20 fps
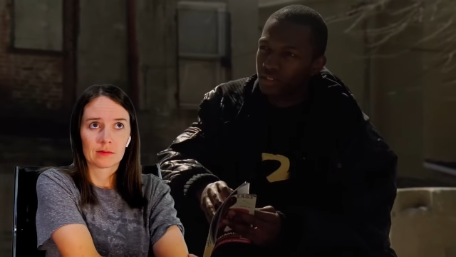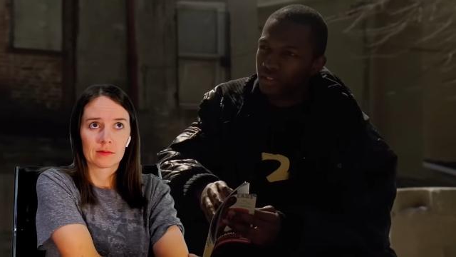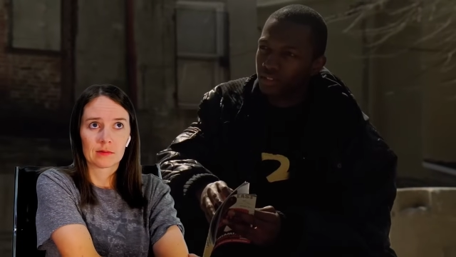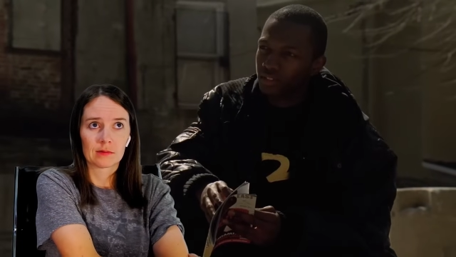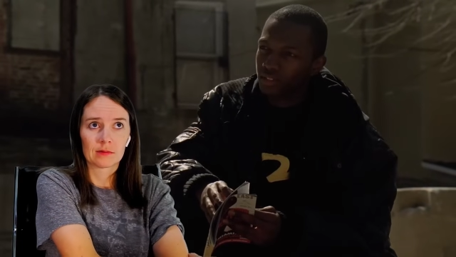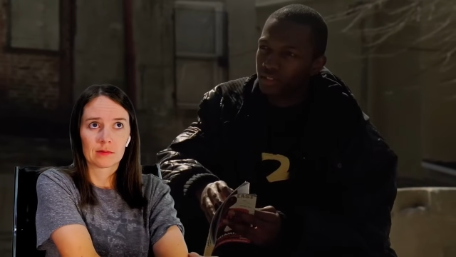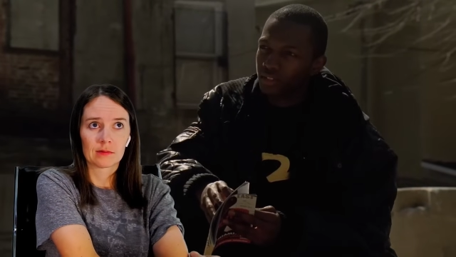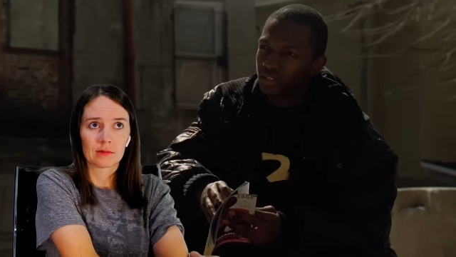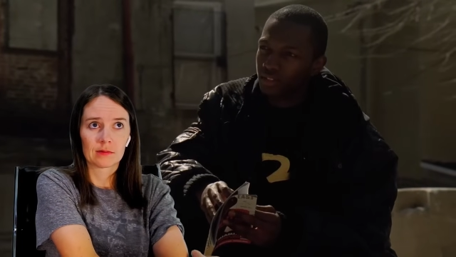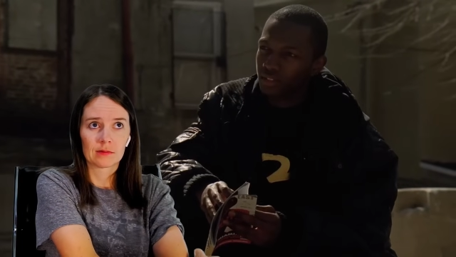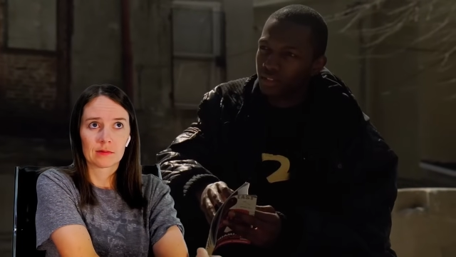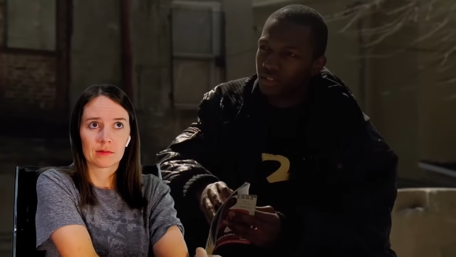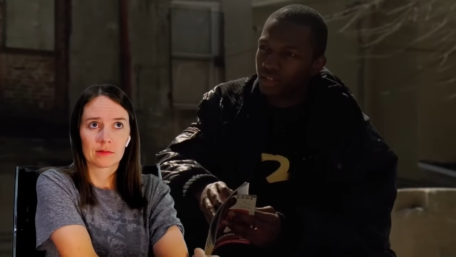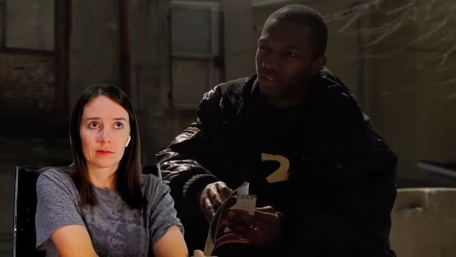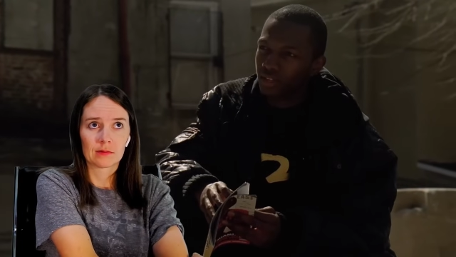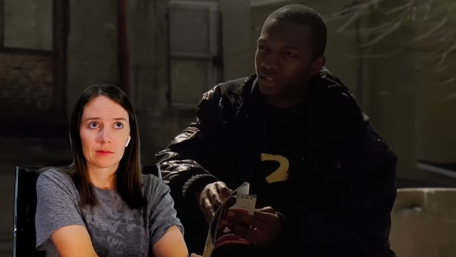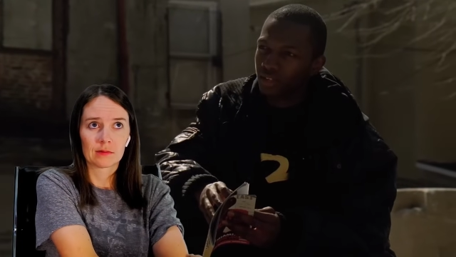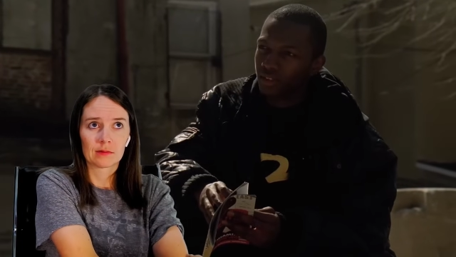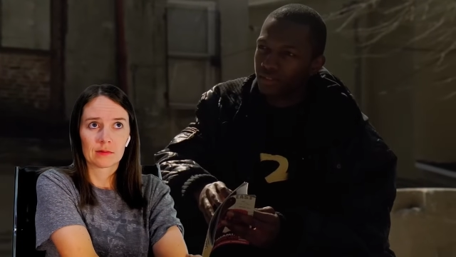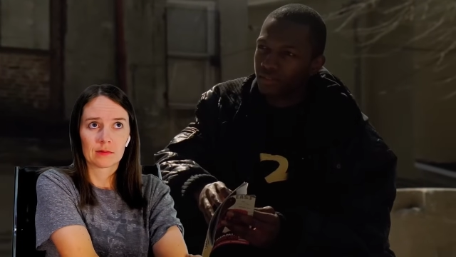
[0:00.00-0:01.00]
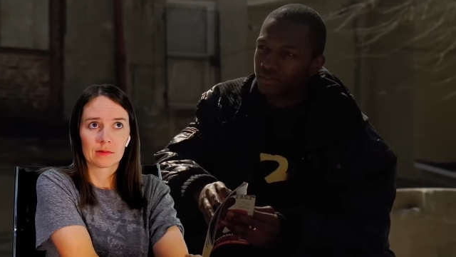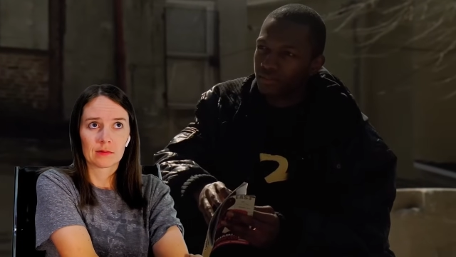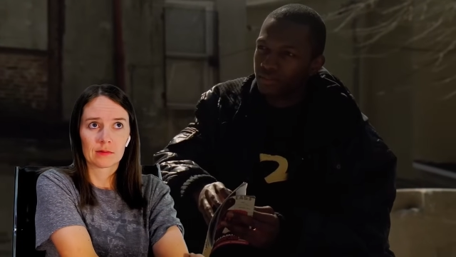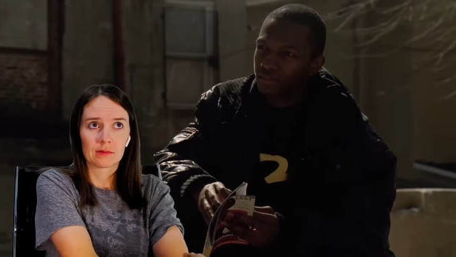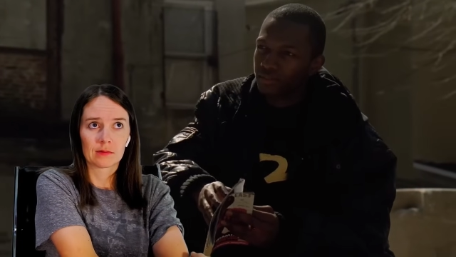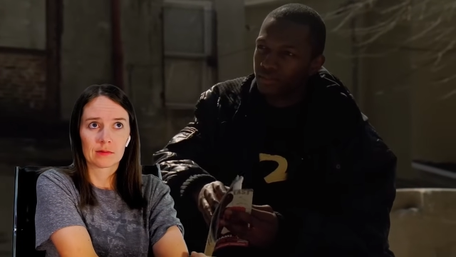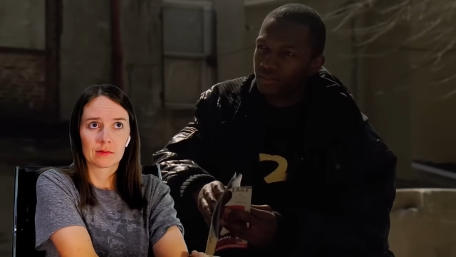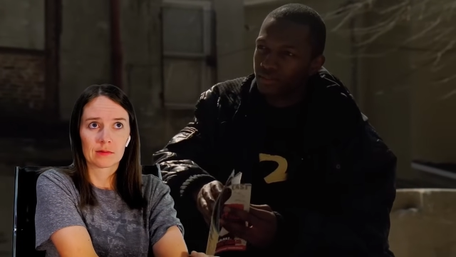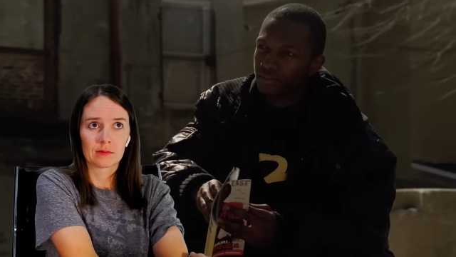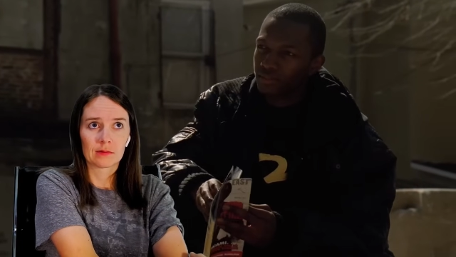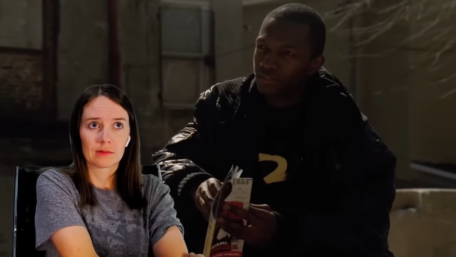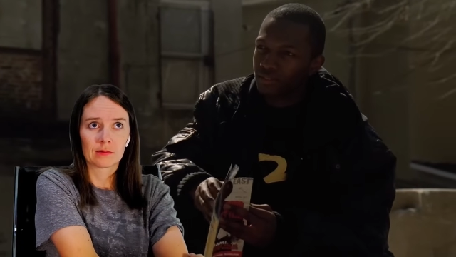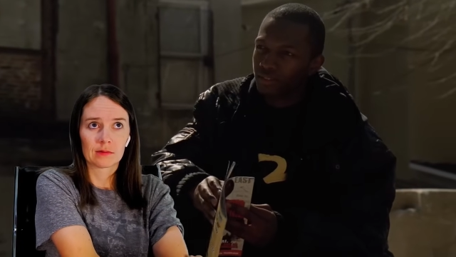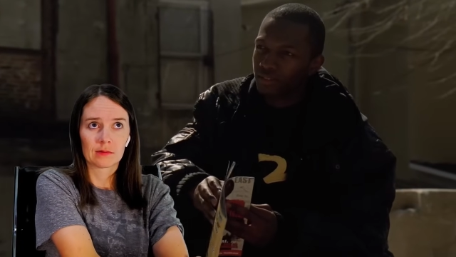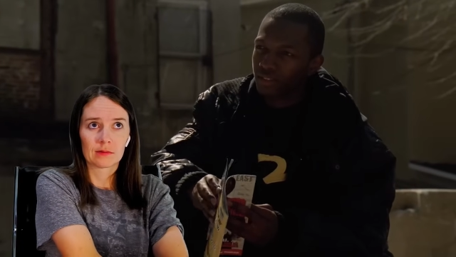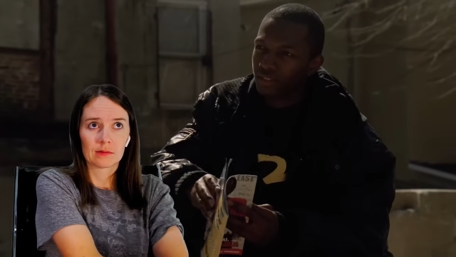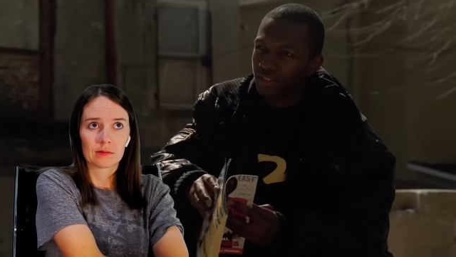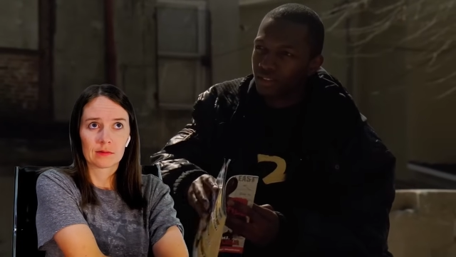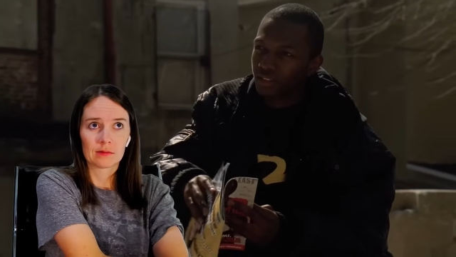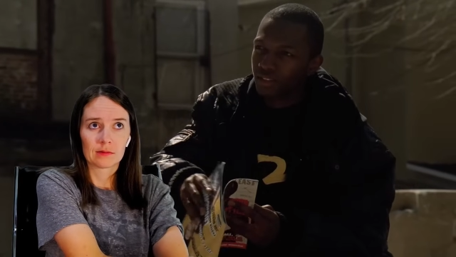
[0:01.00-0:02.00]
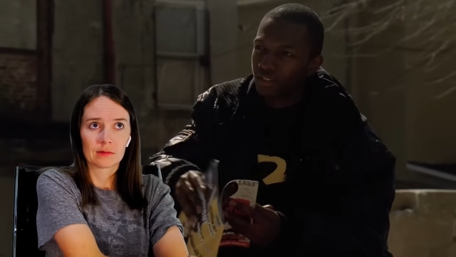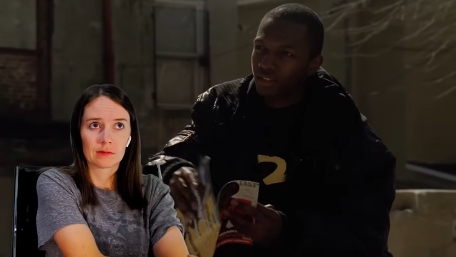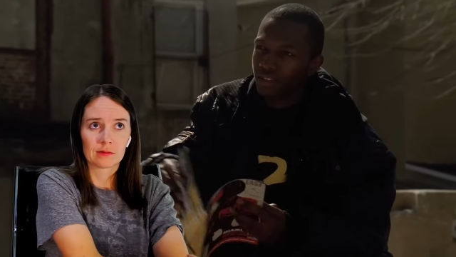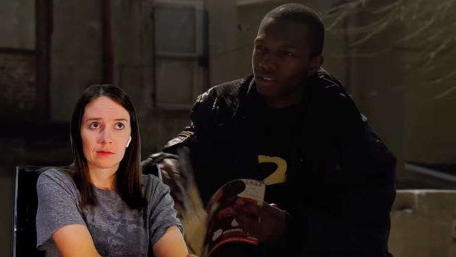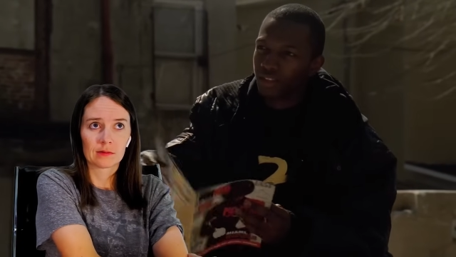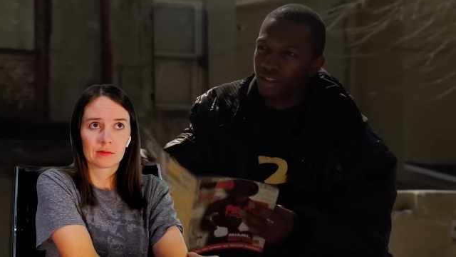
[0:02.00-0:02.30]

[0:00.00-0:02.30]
Nothing is said.